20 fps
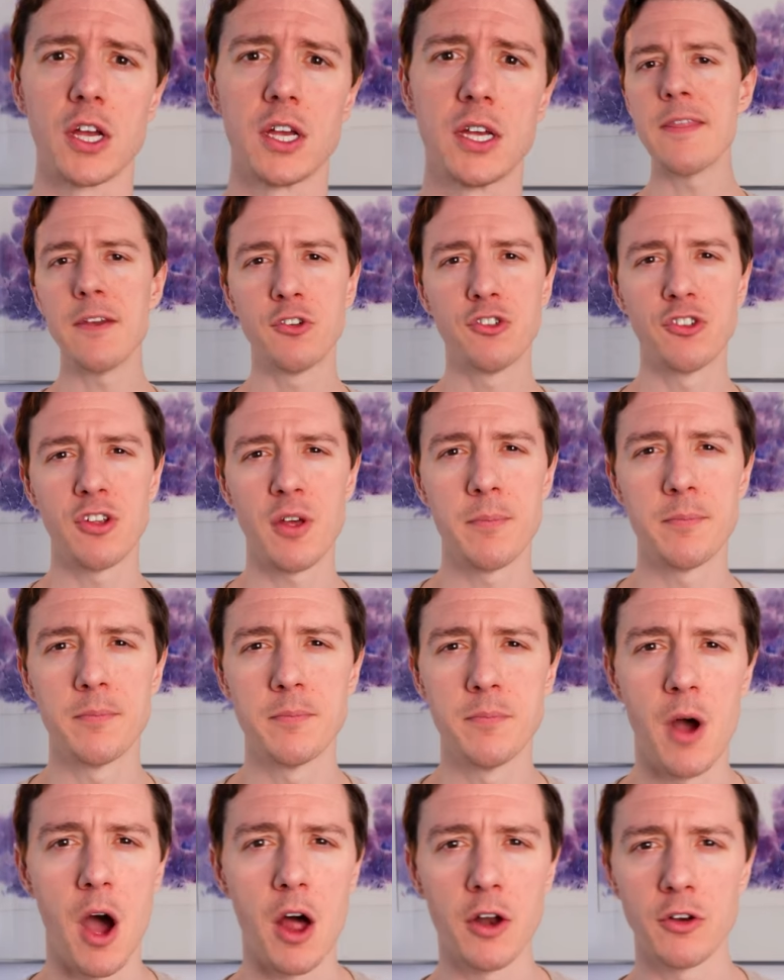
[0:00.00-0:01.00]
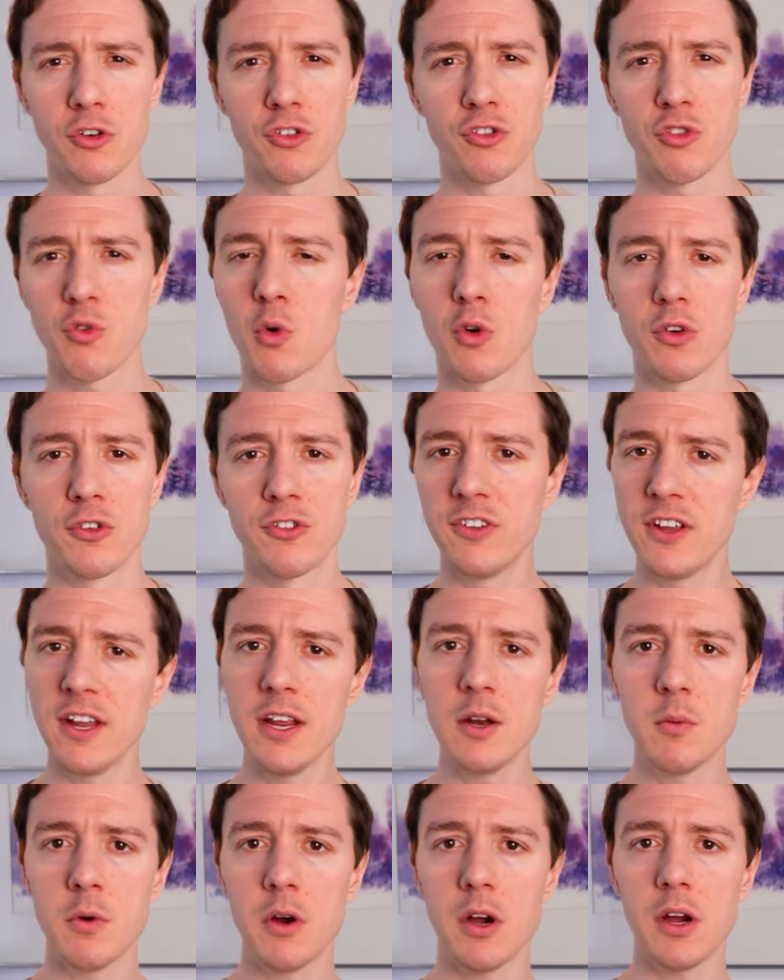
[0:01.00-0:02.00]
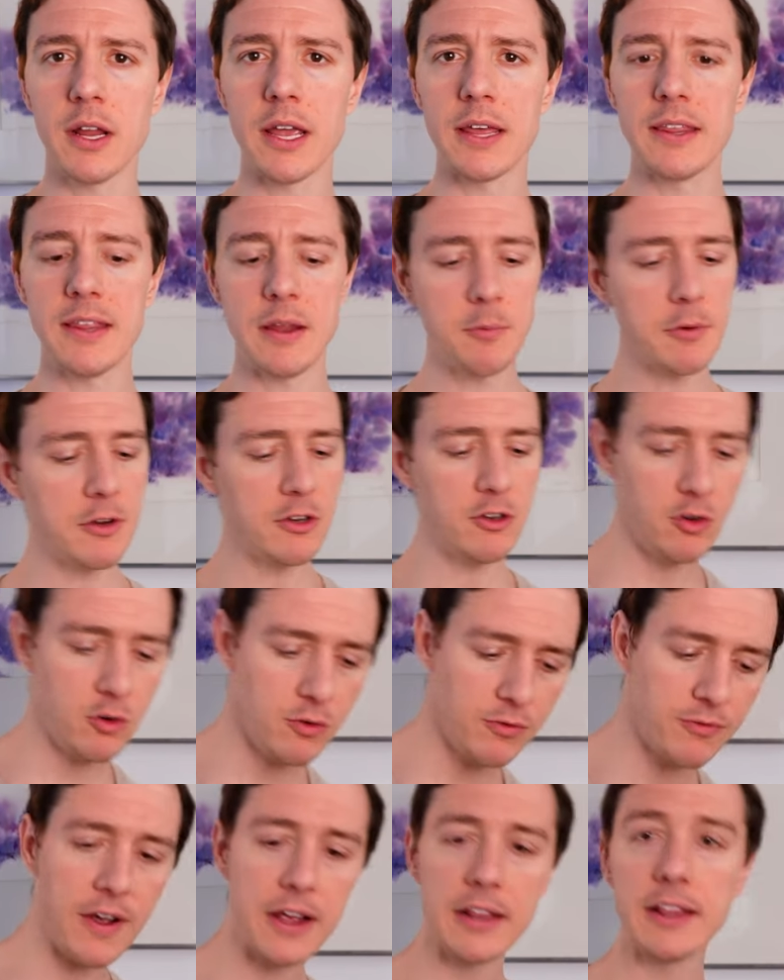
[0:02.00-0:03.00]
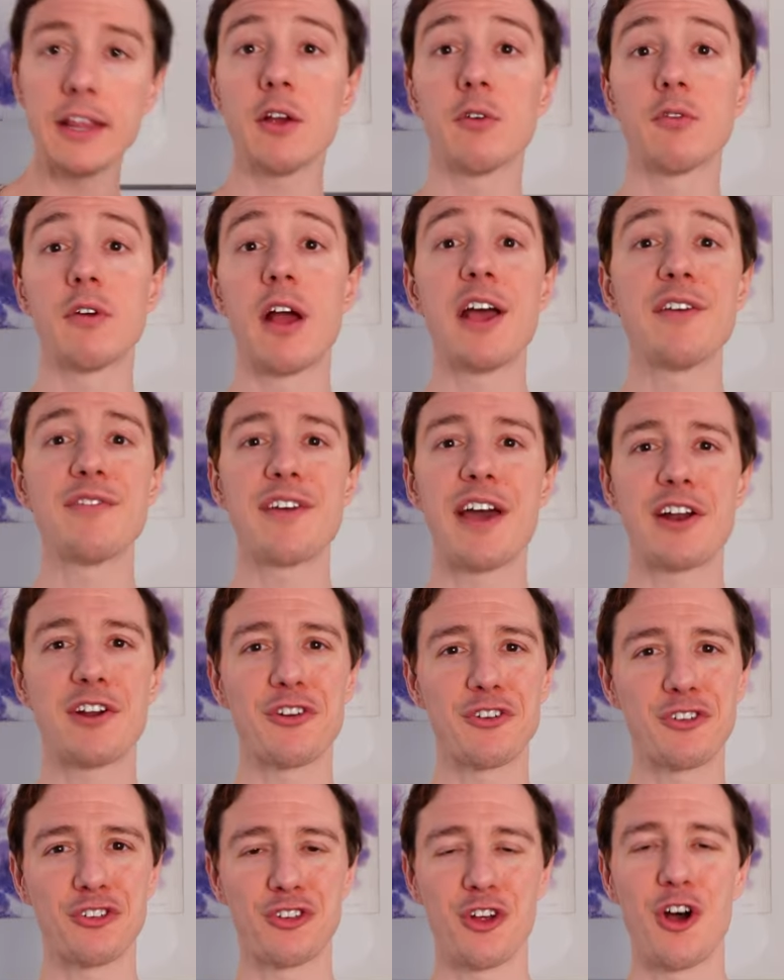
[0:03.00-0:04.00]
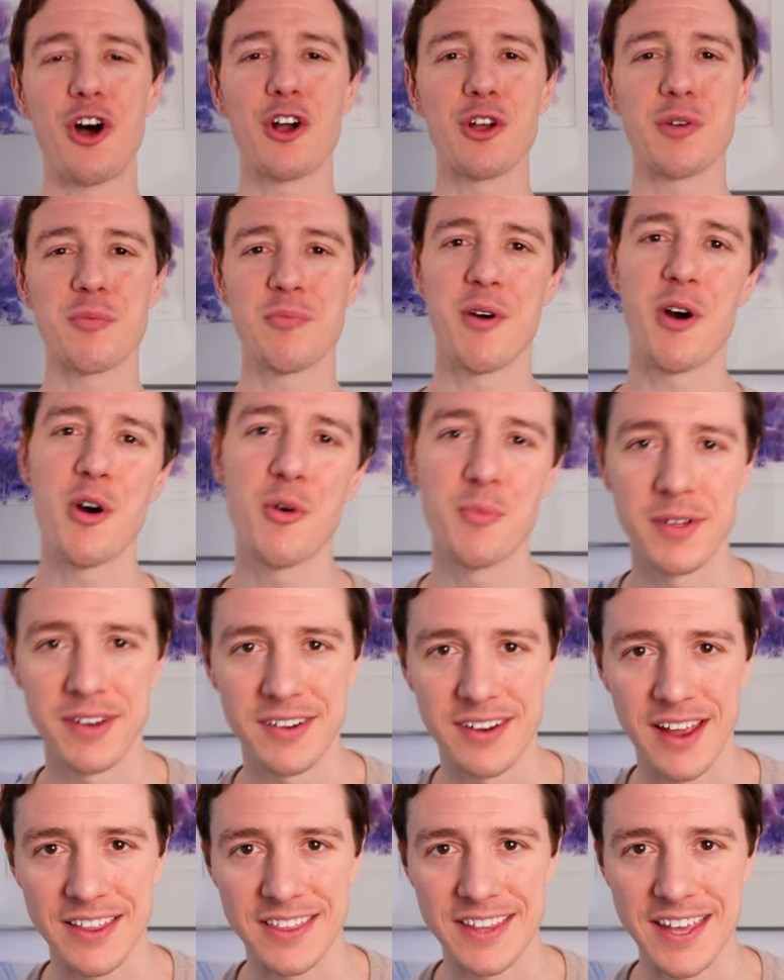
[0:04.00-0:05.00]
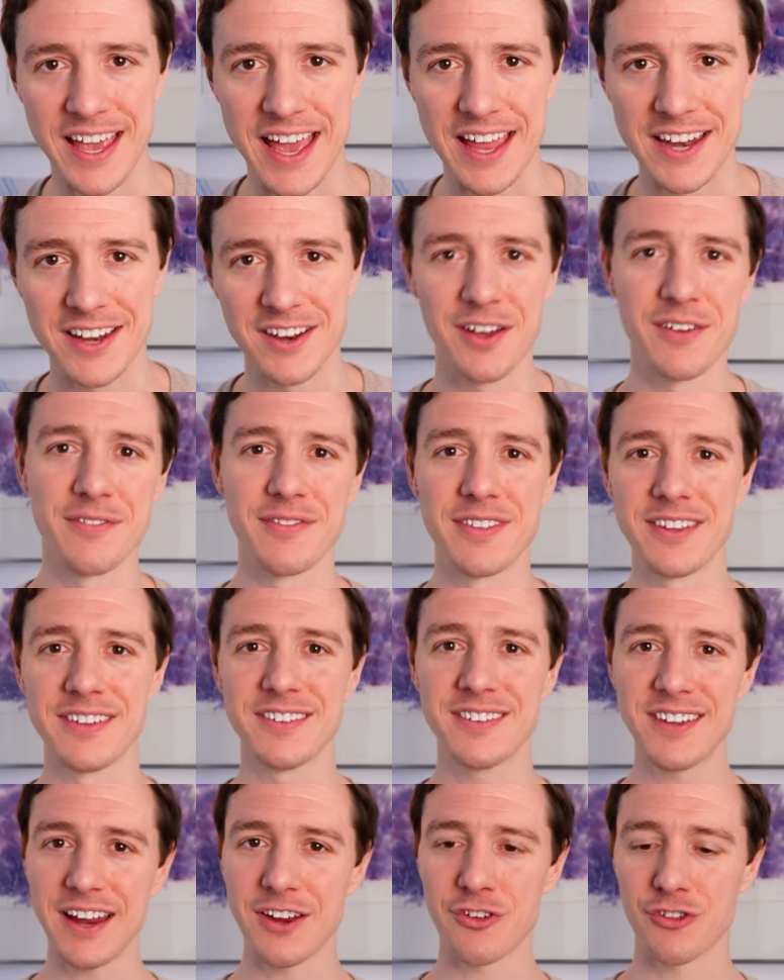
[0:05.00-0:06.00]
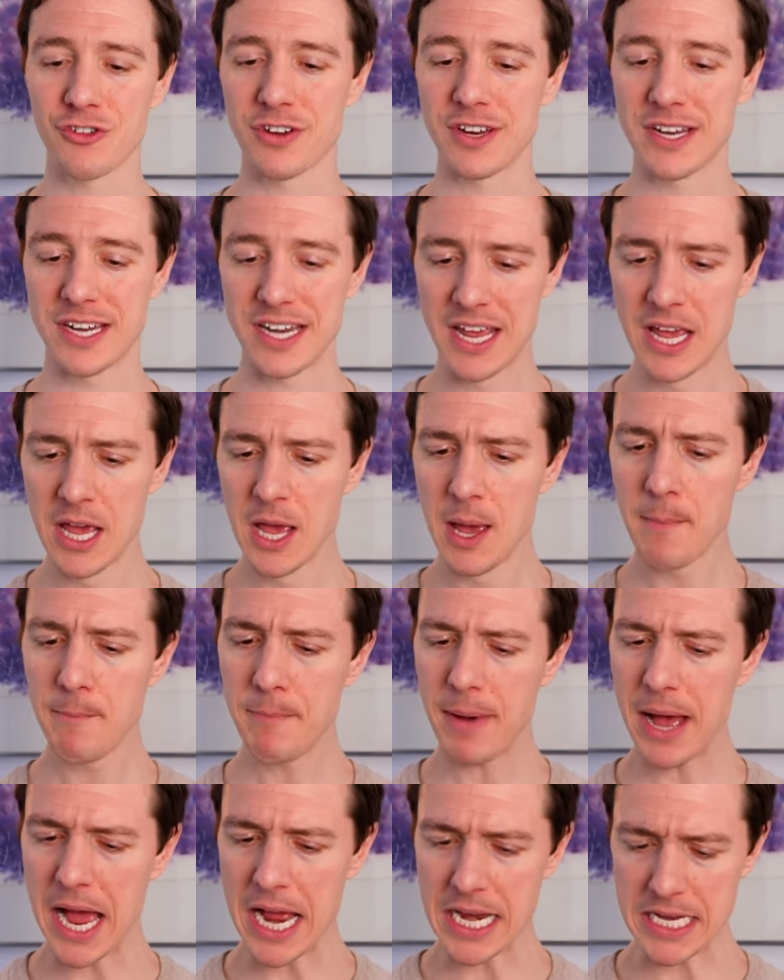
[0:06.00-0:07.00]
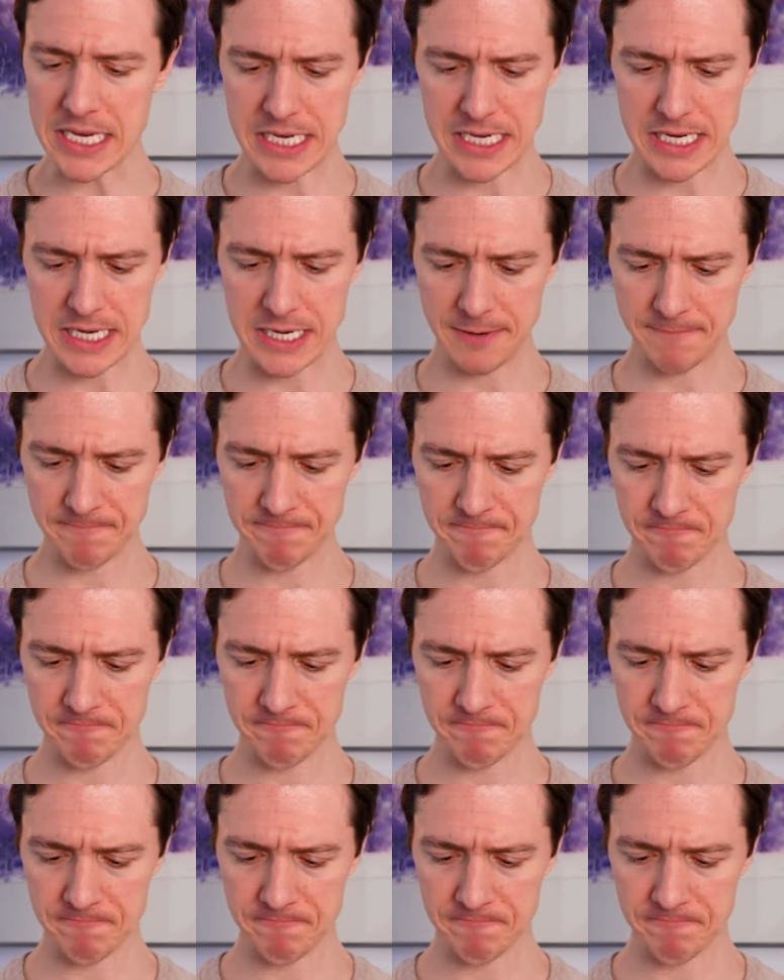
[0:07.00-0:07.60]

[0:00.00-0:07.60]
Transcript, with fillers: There's some underscored scene work, and then we do finally arrive at our song moment at the end of this section. But